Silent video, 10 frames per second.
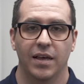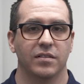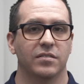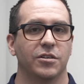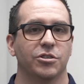
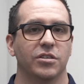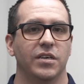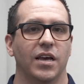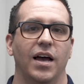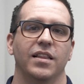
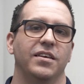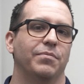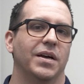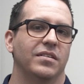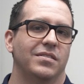Essentially, I
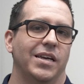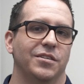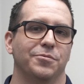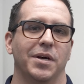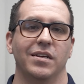leave my
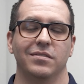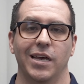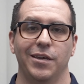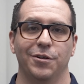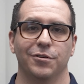estate to my
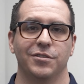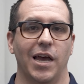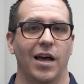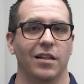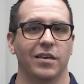executor
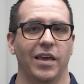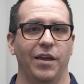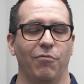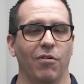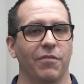to
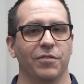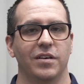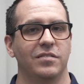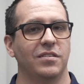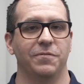allocate wherever
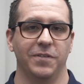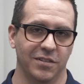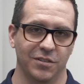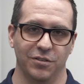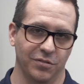they see fit
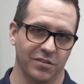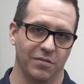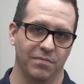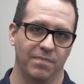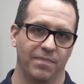to do so.